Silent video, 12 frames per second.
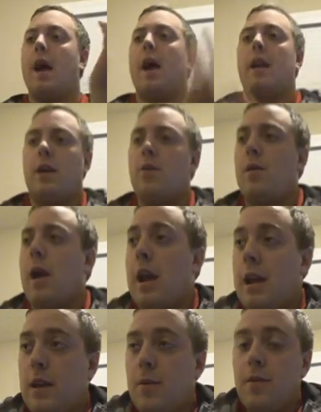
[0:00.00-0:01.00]
And
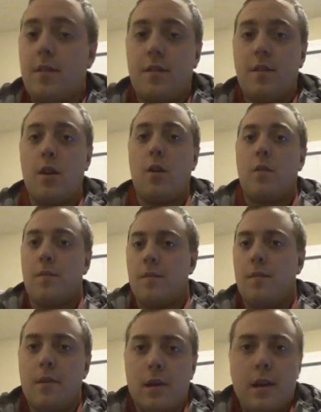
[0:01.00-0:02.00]
he was, you know,
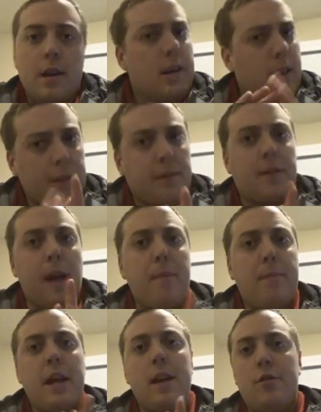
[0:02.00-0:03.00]

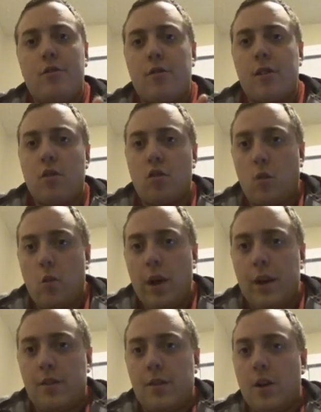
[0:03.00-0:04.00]
that'd be an interesting
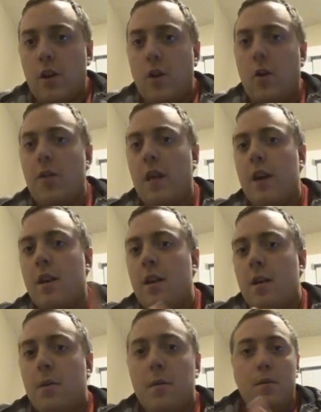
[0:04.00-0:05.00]
twist, you know, and
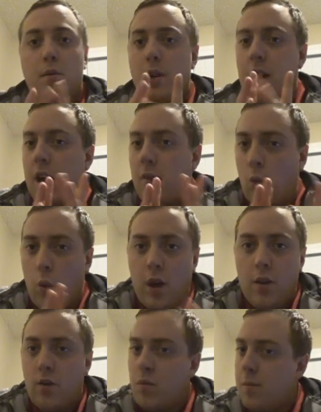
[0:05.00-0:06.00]
then we could have
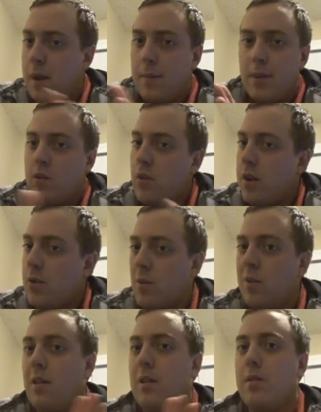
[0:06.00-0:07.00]
Wells maybe trying
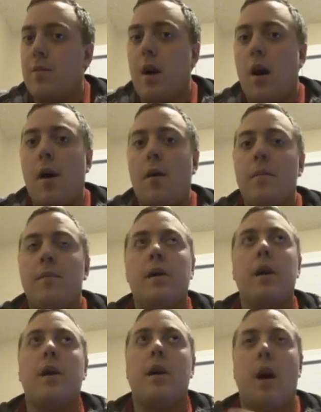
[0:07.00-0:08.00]
to
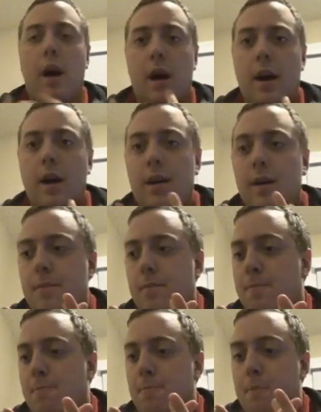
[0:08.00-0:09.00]

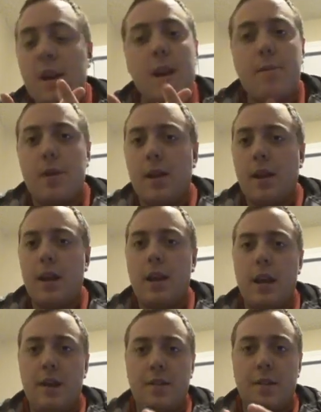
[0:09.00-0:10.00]
manipulate
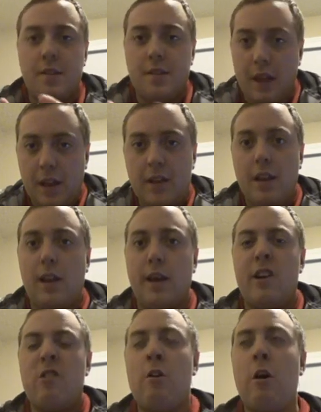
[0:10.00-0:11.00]
his descendant
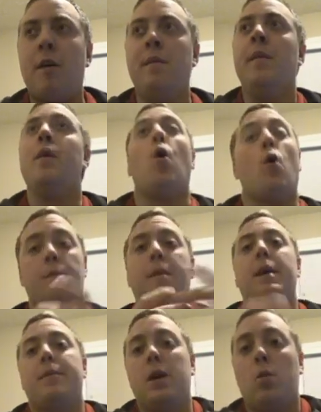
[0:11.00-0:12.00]
later on, or
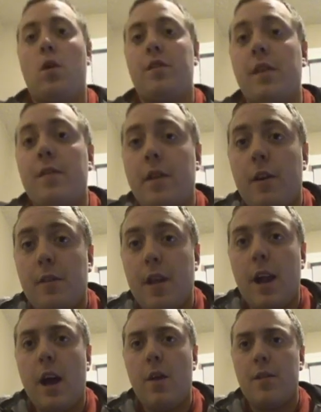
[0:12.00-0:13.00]
maybe once I figure
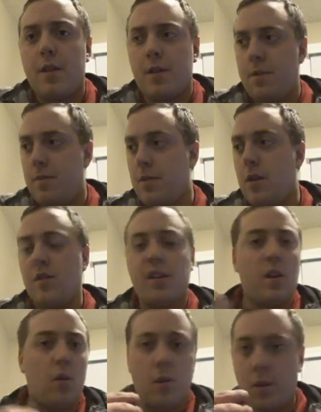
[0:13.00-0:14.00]
that out, there's
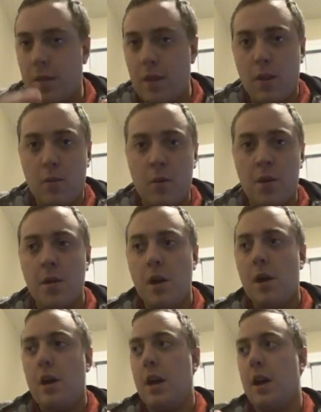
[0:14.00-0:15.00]
that whole thing with,
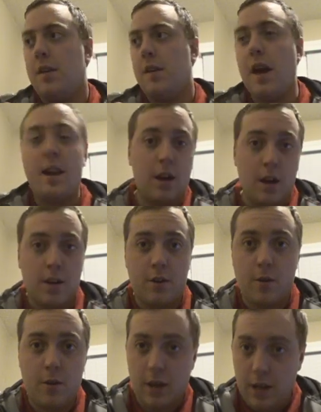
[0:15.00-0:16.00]
is Eddie going to
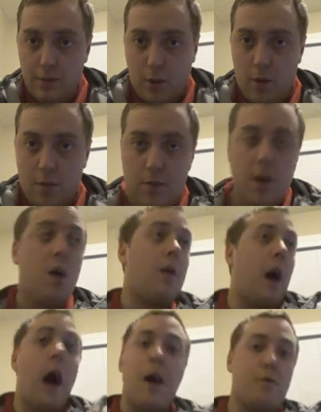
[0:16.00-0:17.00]
turn evil?
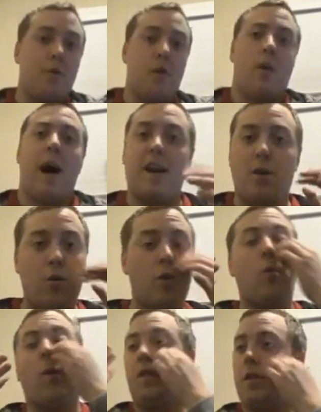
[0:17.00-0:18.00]
I don't know. I don't
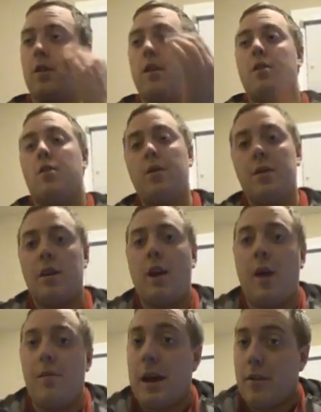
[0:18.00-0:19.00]
know what they're going to do with
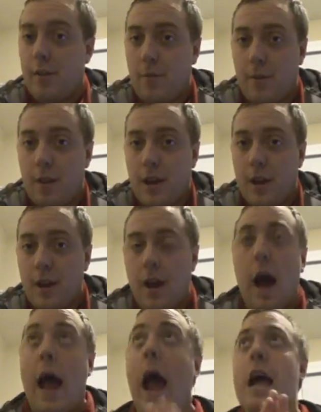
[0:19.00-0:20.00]
it. I'm actually really...
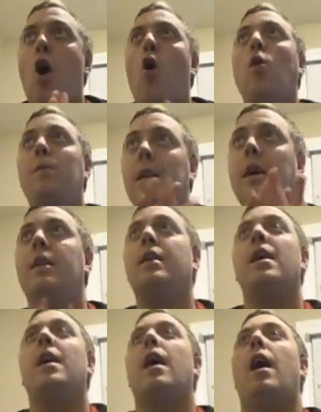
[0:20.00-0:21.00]
I hope that
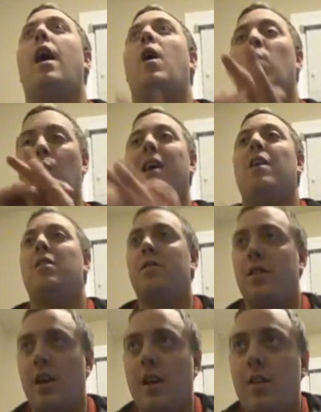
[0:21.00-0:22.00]

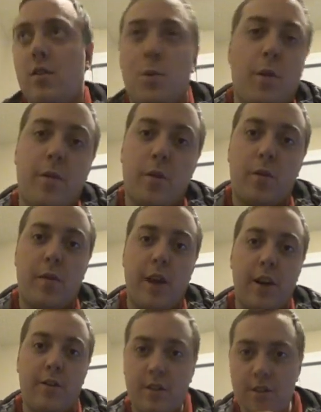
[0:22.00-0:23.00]
Wells is the Reverse
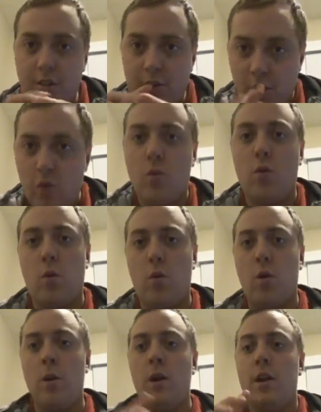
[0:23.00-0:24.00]
Flash, because he's too
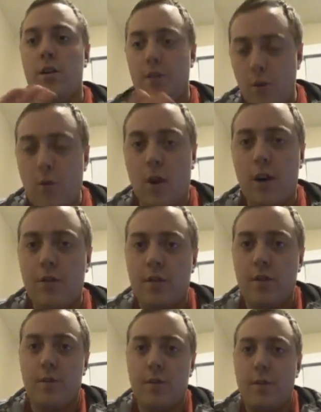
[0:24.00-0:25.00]
cool, too
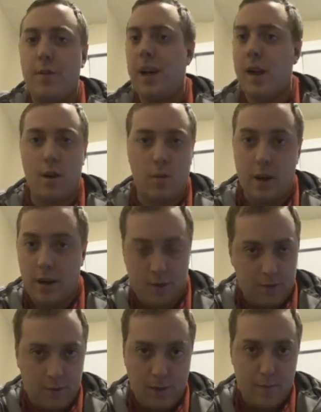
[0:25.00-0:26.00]
awesome to be anyone
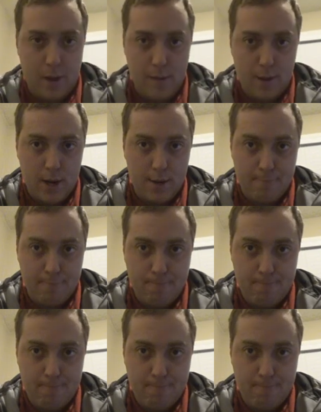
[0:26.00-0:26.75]
else, in my mind.